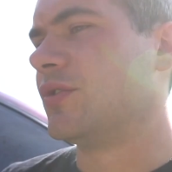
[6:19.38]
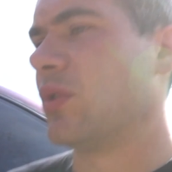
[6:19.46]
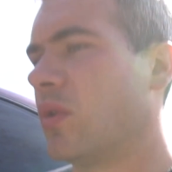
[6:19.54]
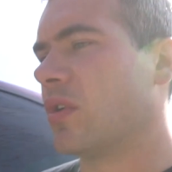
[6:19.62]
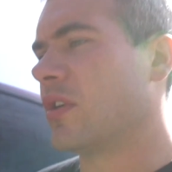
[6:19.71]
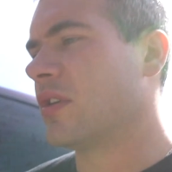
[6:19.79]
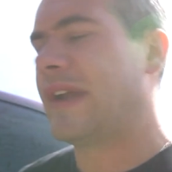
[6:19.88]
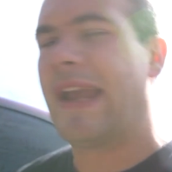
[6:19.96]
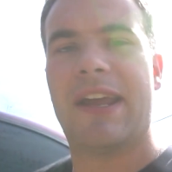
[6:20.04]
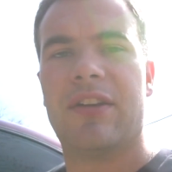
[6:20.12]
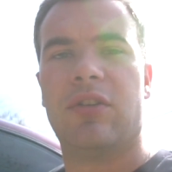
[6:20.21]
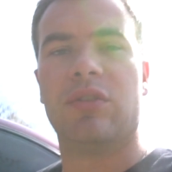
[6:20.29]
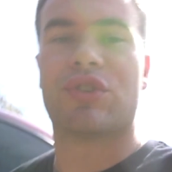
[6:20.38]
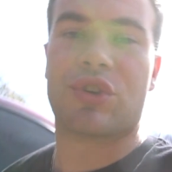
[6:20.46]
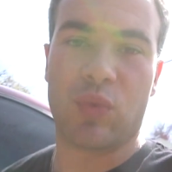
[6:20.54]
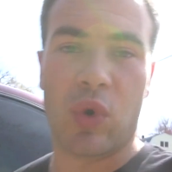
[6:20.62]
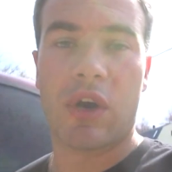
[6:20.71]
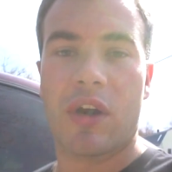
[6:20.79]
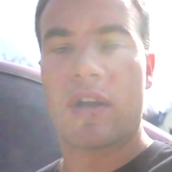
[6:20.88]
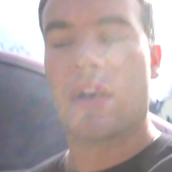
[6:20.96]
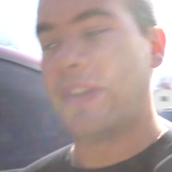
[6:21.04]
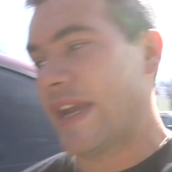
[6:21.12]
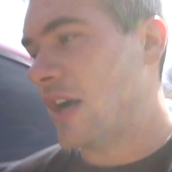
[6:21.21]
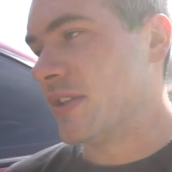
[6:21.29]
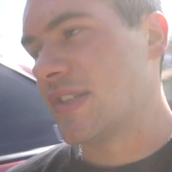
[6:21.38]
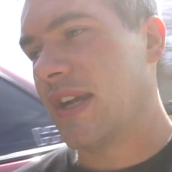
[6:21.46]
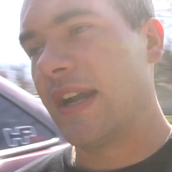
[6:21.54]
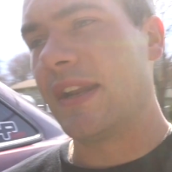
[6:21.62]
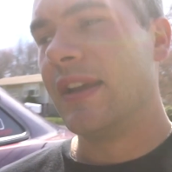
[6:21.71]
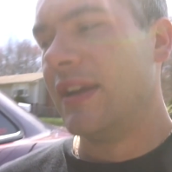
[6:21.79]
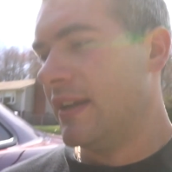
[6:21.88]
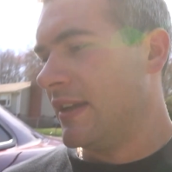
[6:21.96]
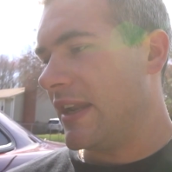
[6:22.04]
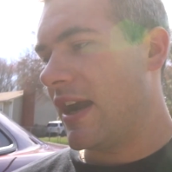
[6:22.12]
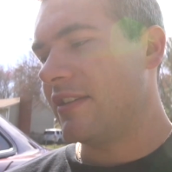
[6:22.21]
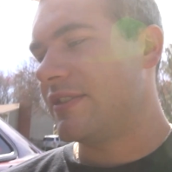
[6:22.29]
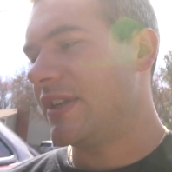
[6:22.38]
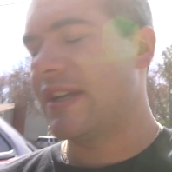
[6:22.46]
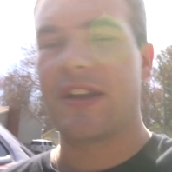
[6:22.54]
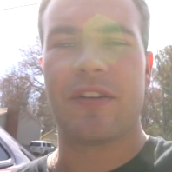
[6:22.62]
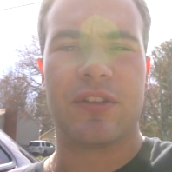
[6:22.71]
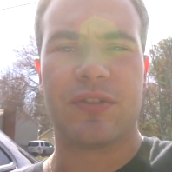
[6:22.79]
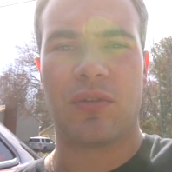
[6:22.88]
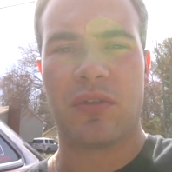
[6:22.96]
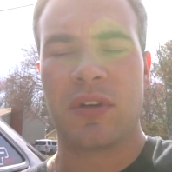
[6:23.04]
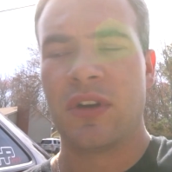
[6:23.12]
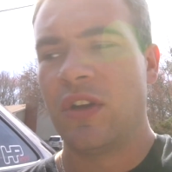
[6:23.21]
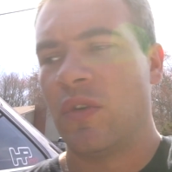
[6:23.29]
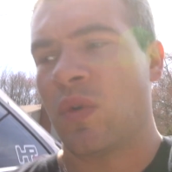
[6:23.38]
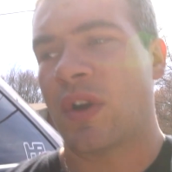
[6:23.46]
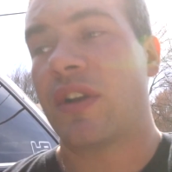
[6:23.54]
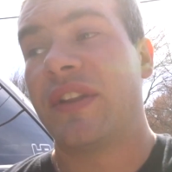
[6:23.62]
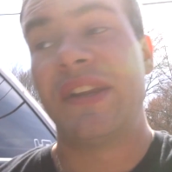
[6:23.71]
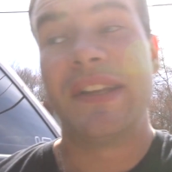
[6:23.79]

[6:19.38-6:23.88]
door handle should work on the outside. Now I have to take care of the door working on the